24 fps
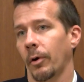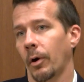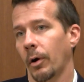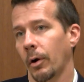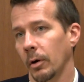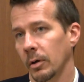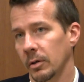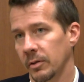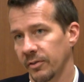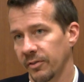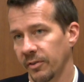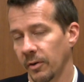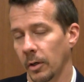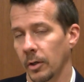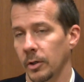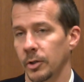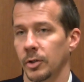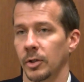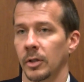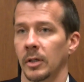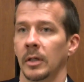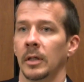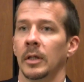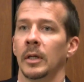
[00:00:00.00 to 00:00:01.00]
heart
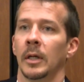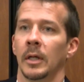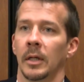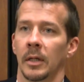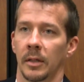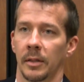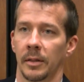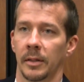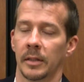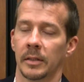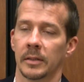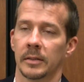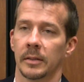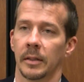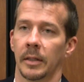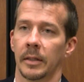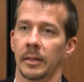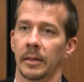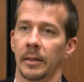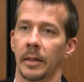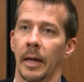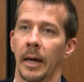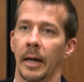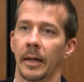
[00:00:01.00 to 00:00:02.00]
function, things
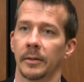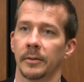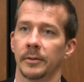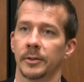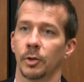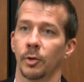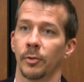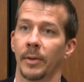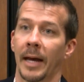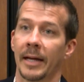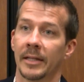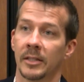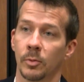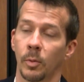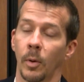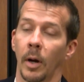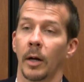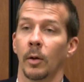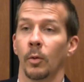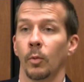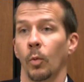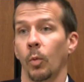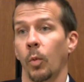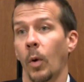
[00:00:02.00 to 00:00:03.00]
like that. So that's
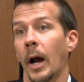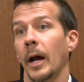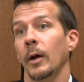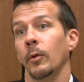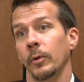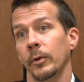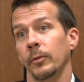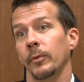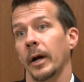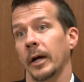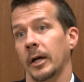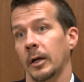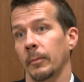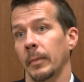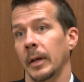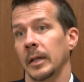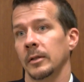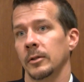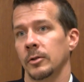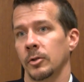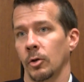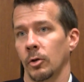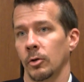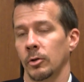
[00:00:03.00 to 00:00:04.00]
why, why we
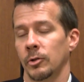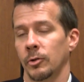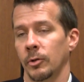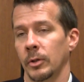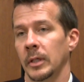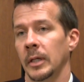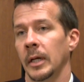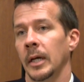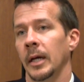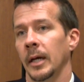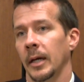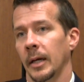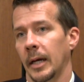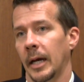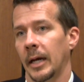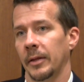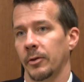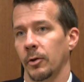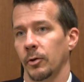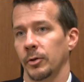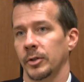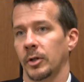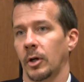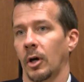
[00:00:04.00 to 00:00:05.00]
recommend surgery
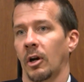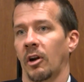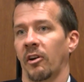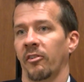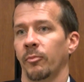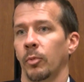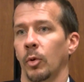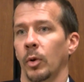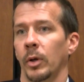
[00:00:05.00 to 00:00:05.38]
at those cutoff